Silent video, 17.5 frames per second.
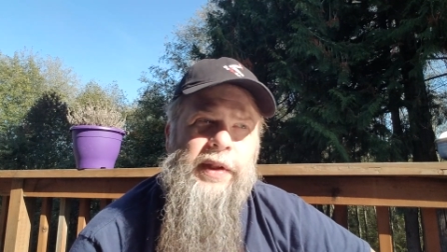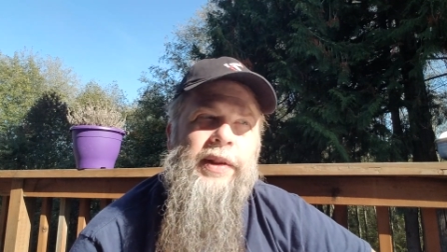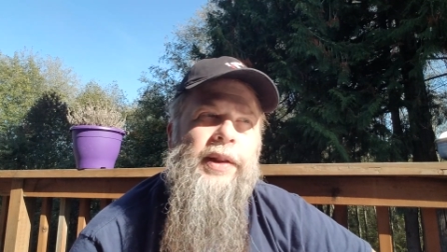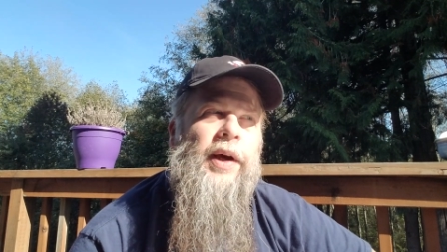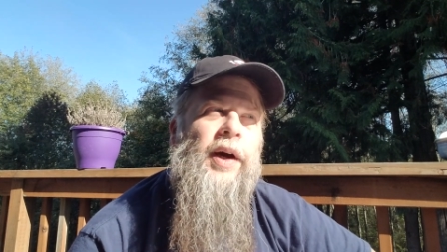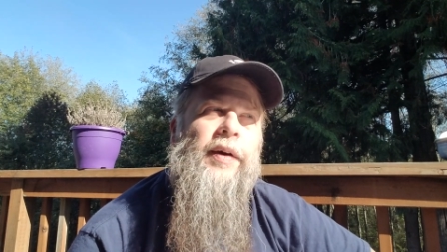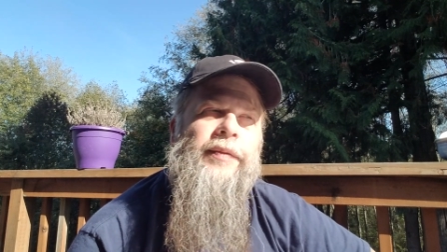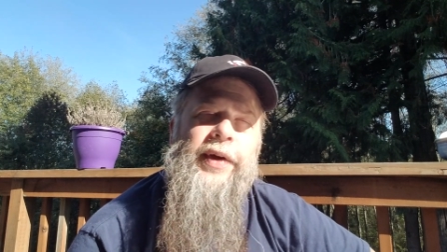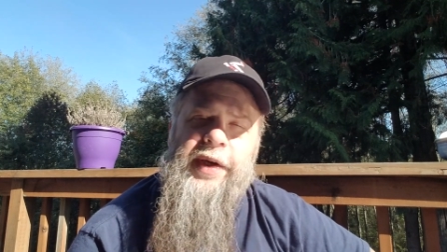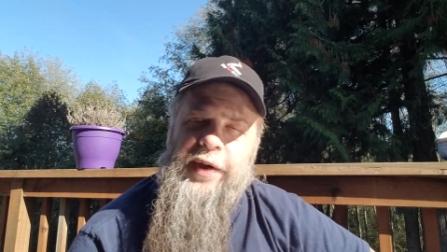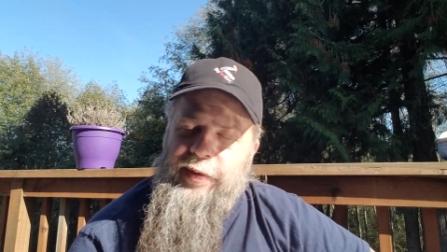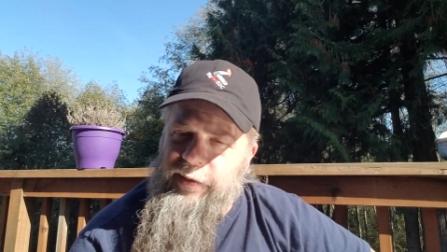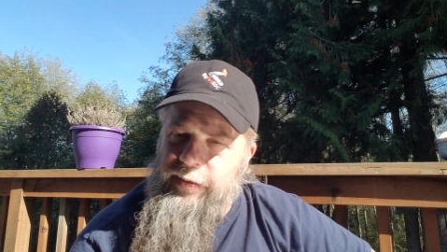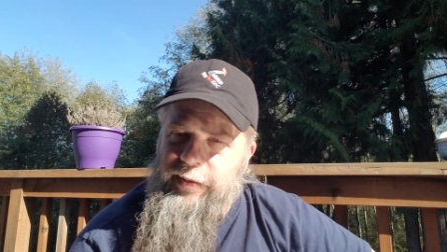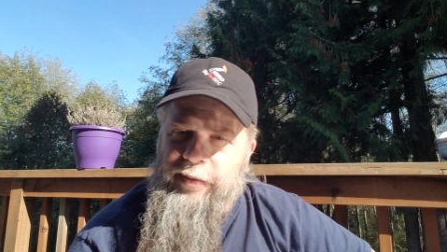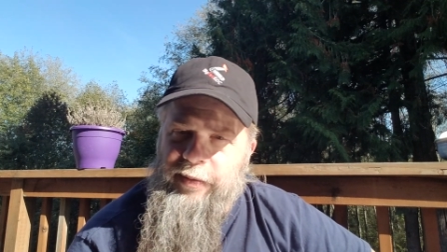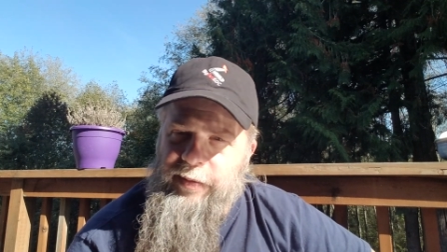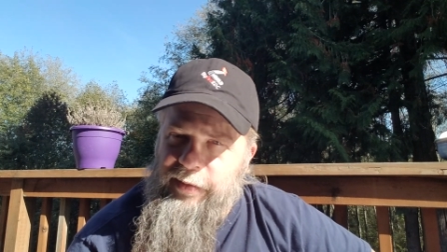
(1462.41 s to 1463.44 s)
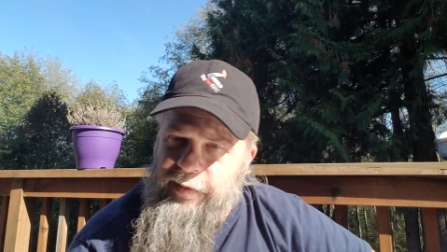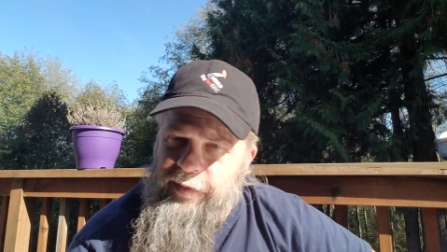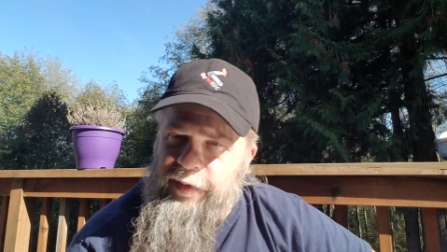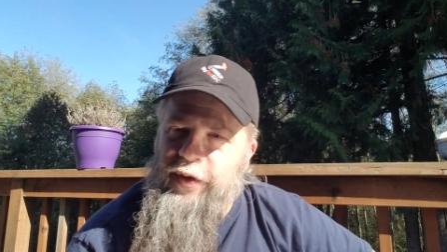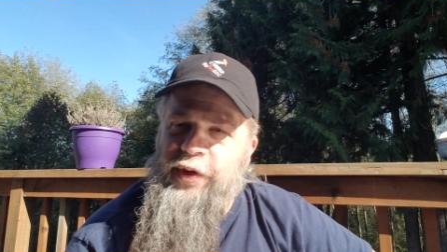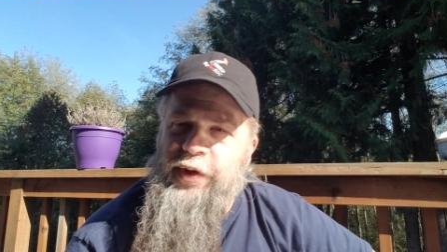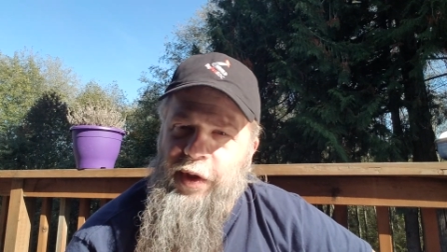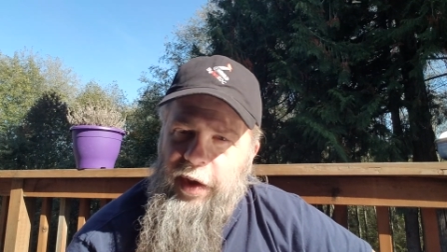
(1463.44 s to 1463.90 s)
Love it,
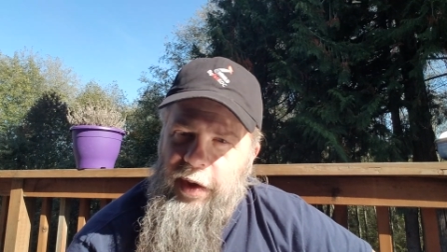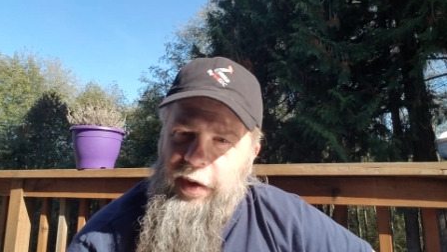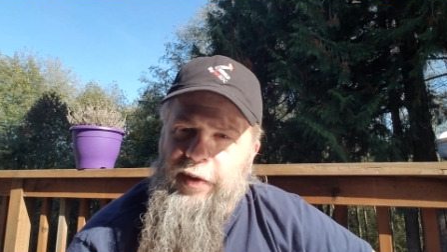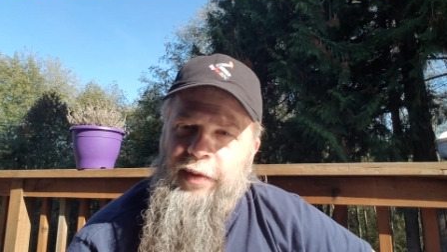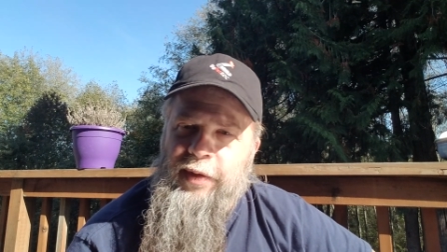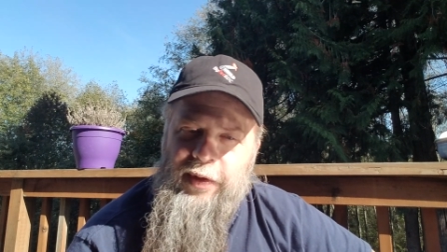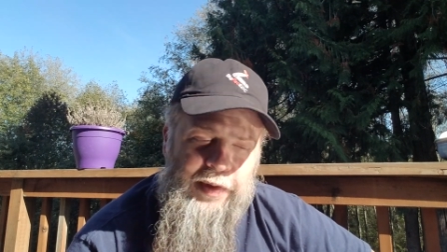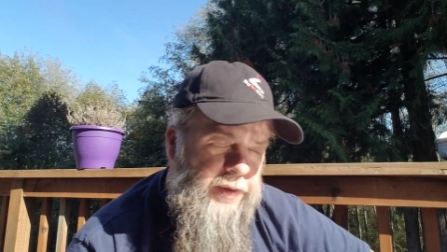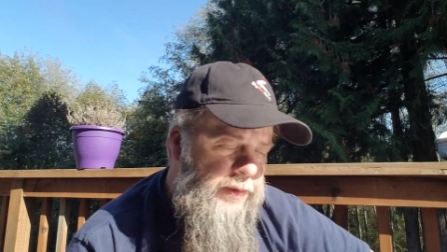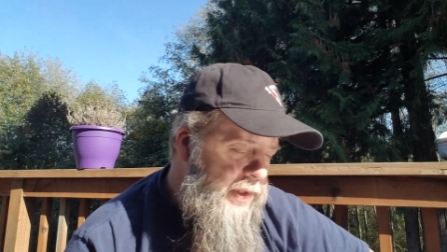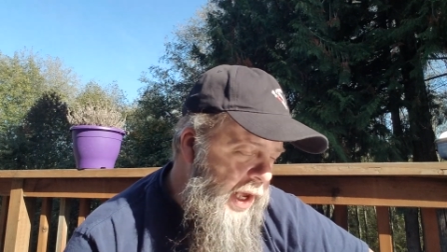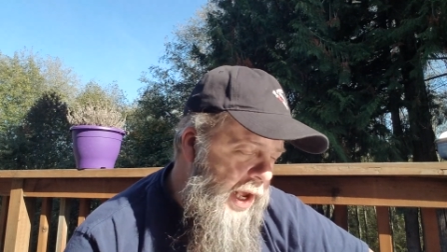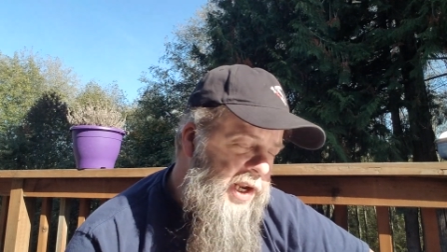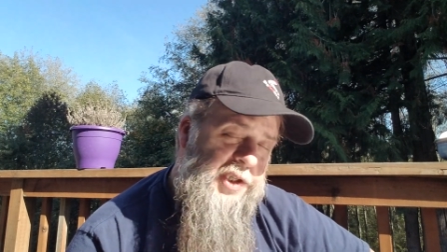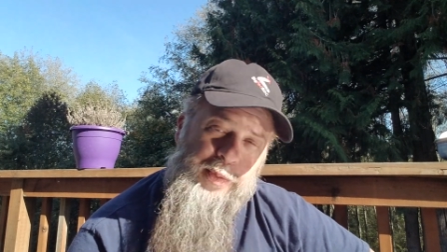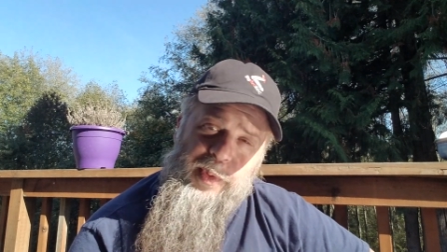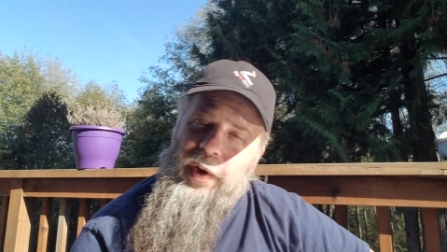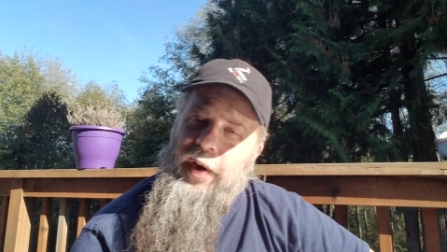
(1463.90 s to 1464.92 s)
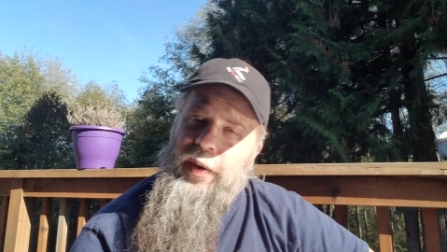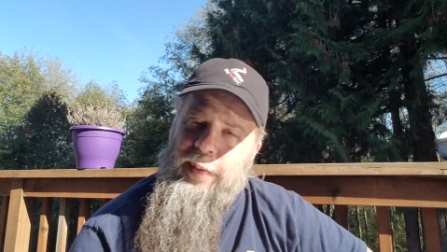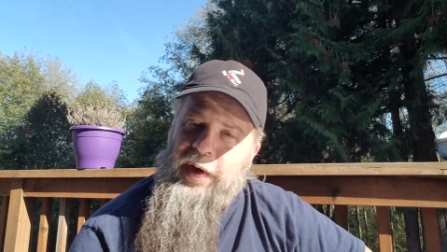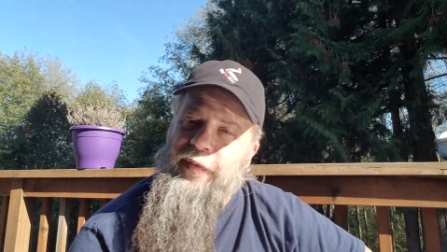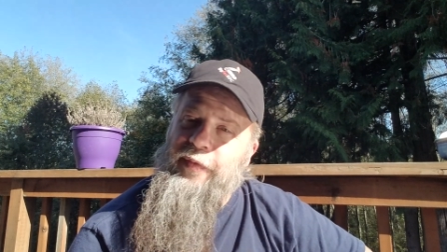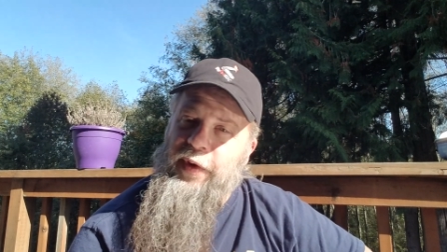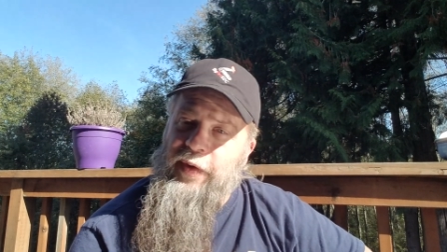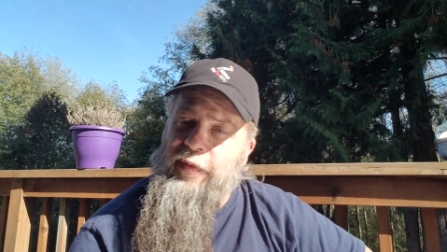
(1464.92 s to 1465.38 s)
for sure. That is probably
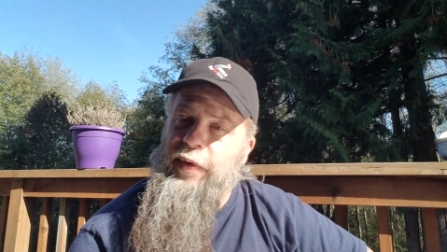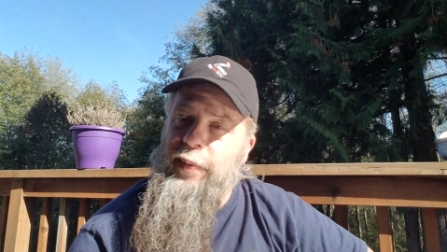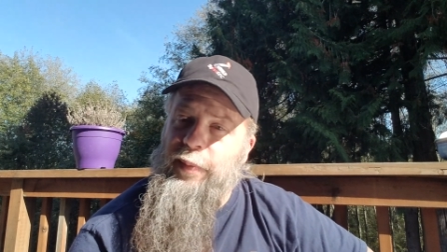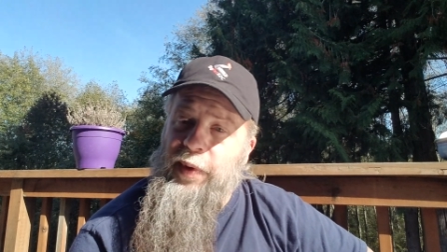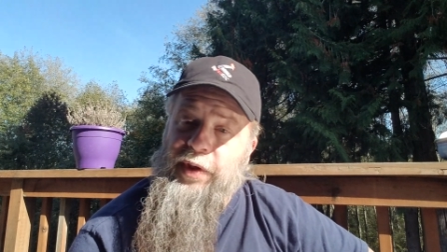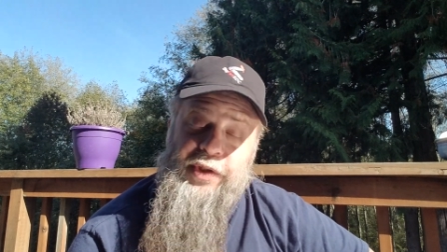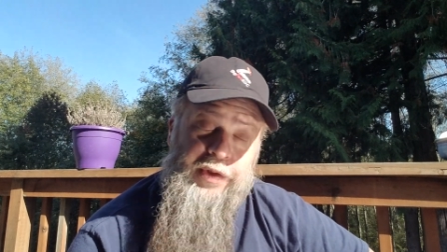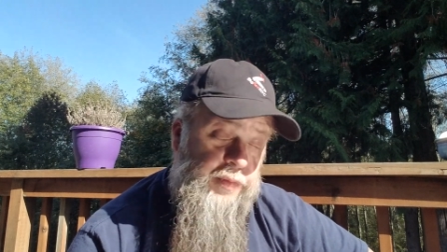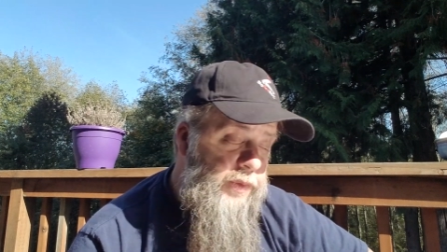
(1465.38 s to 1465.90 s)
my favorite budget